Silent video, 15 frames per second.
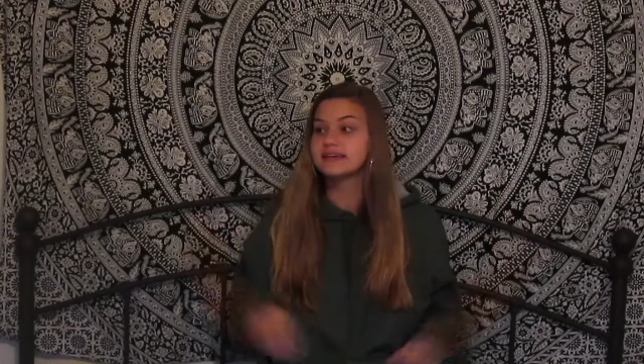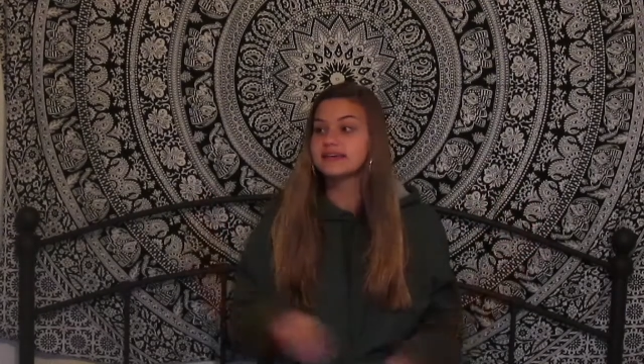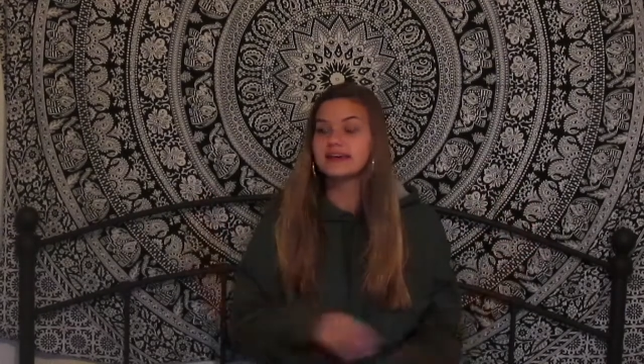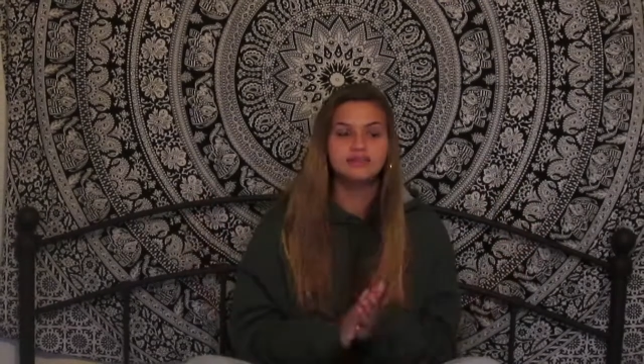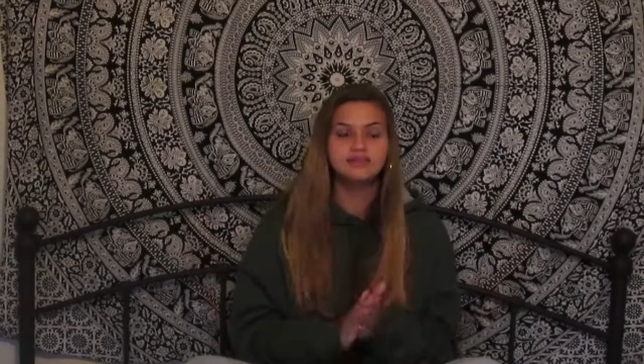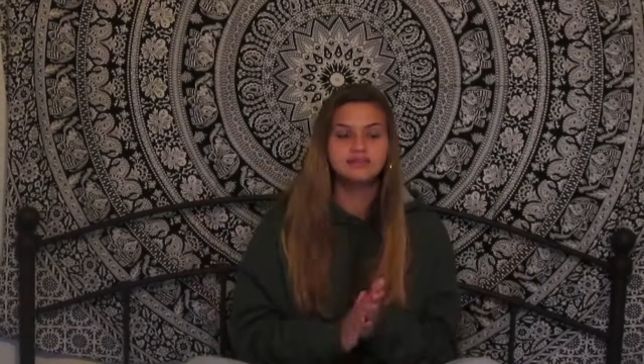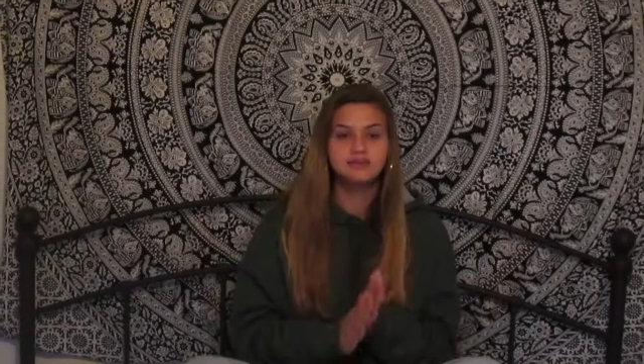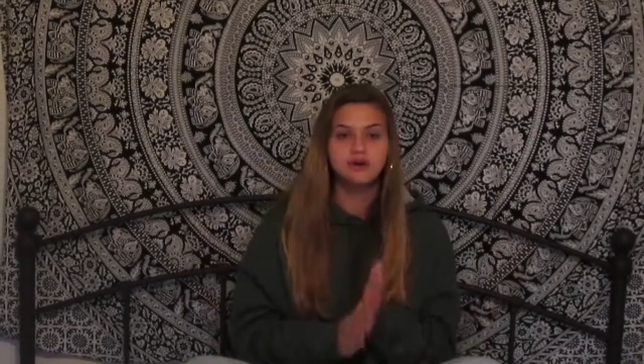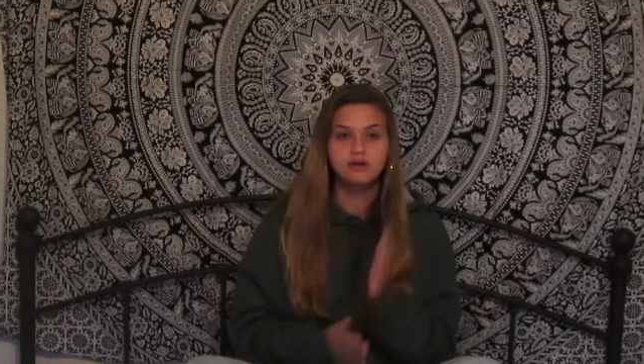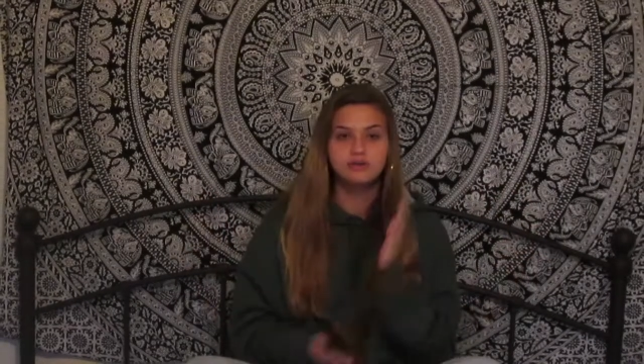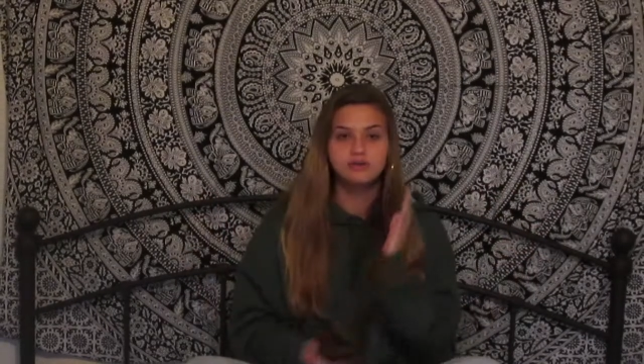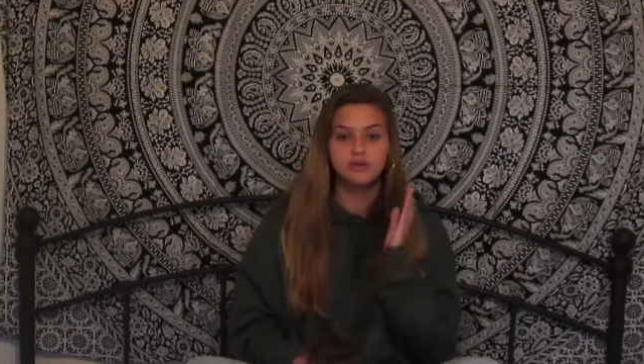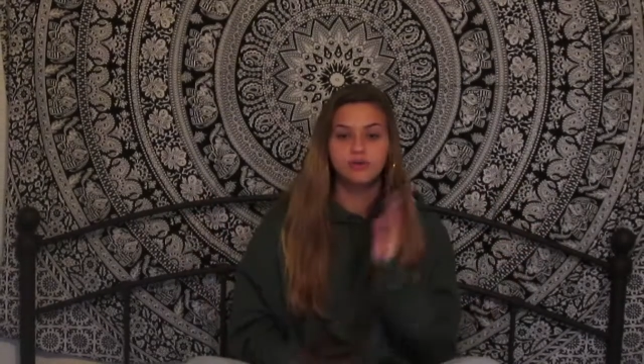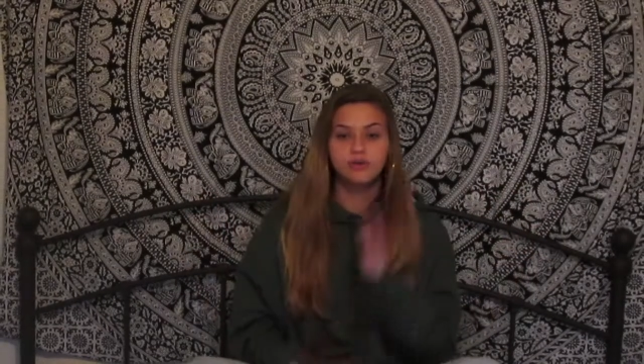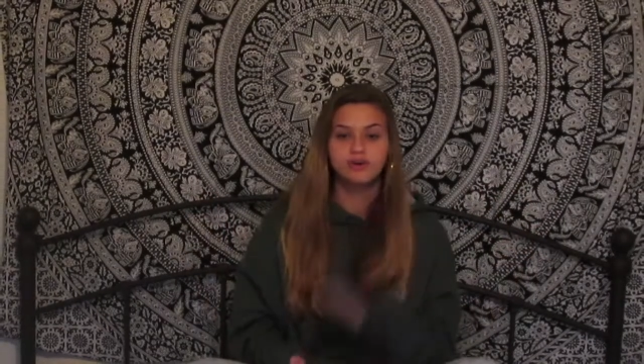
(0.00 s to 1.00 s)
The way that the
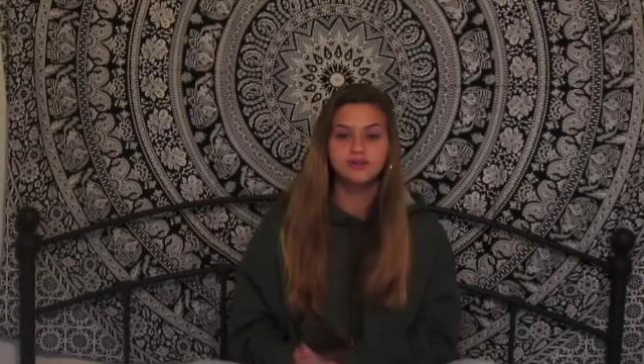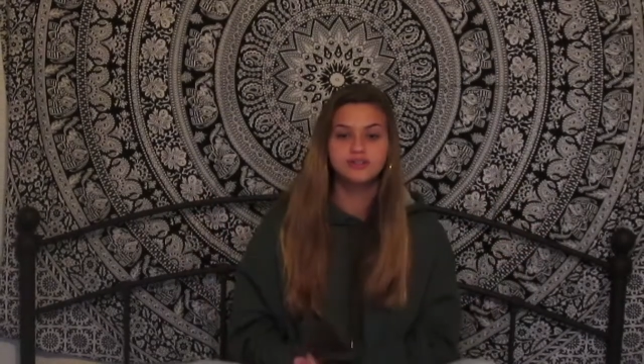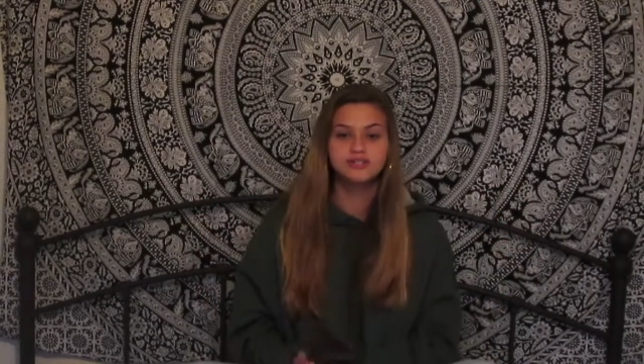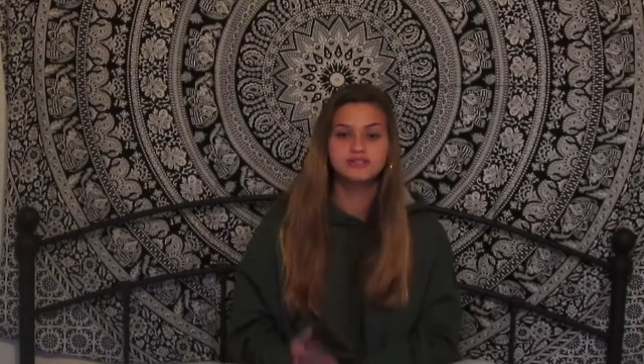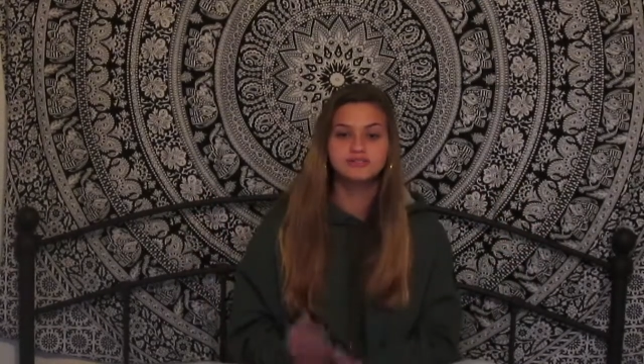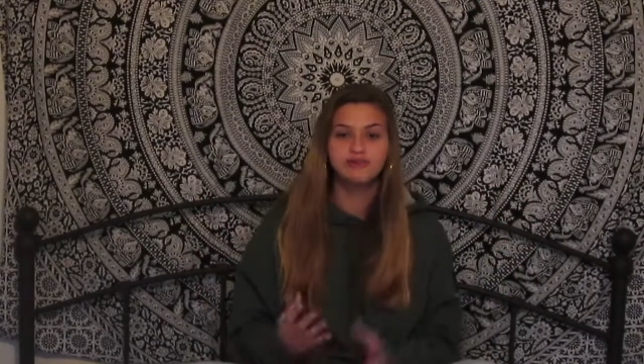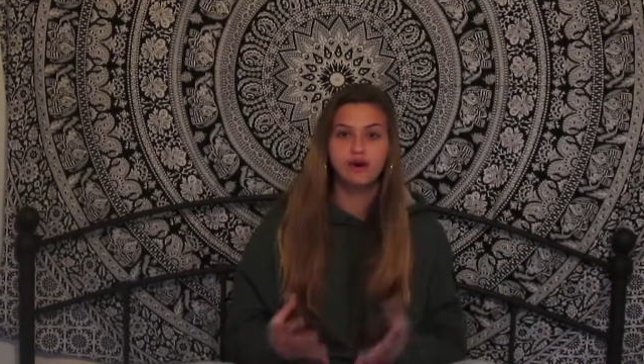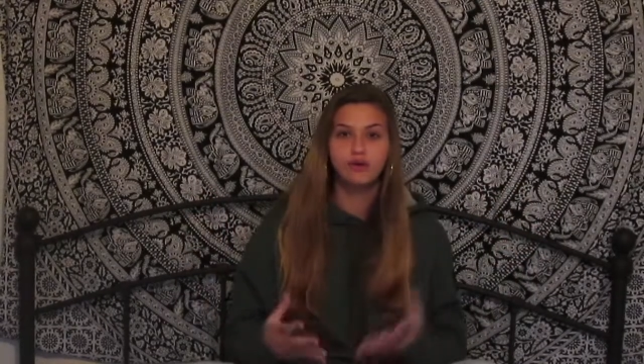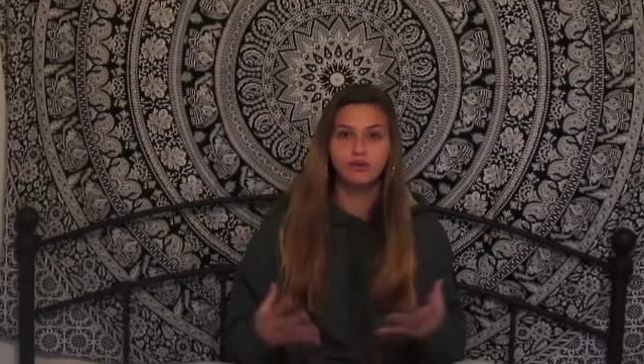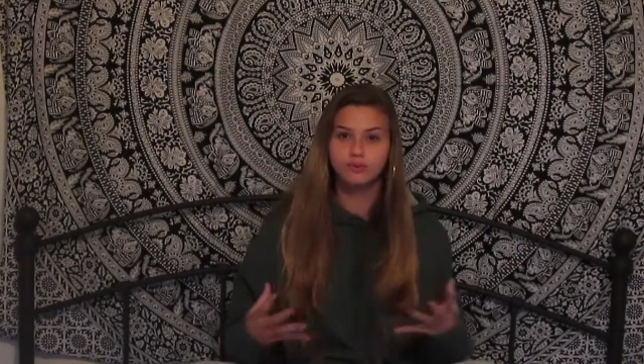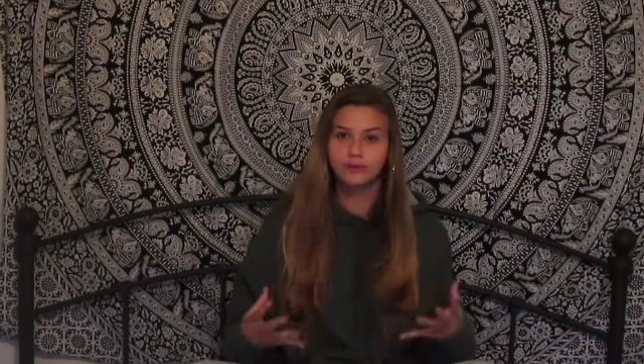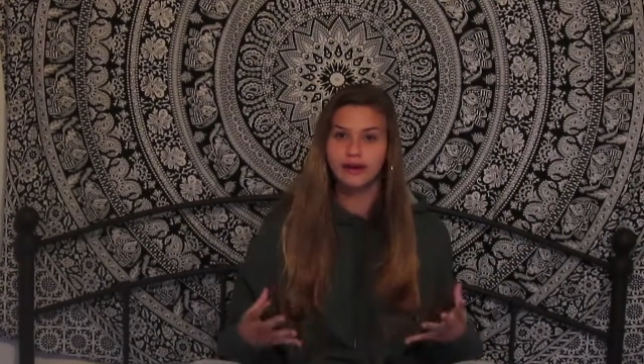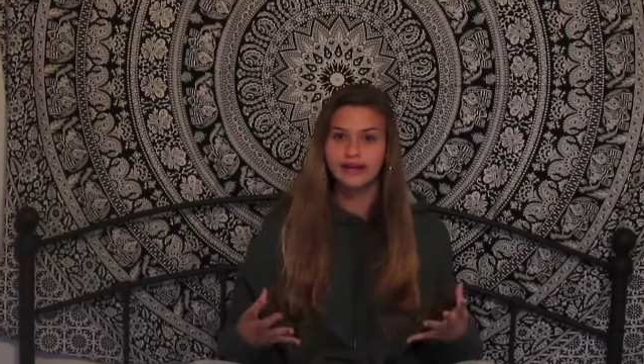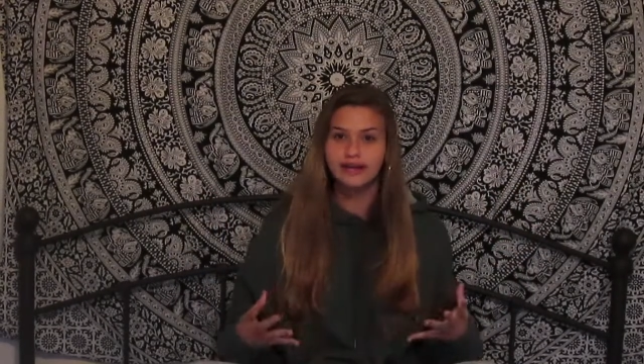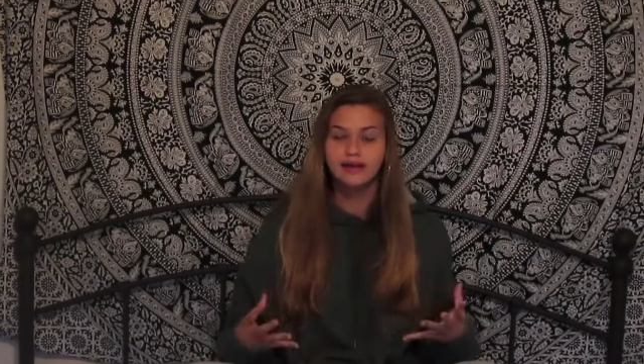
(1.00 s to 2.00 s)
songs were ordered just felt
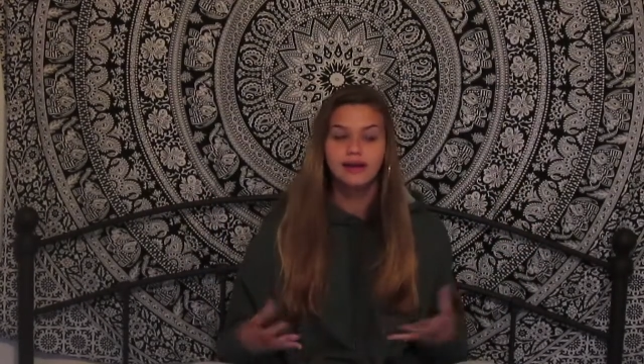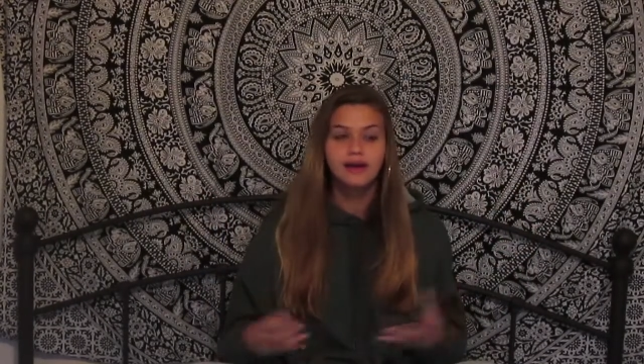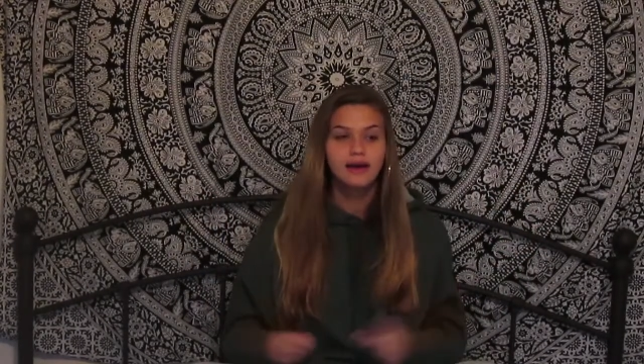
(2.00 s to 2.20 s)
right.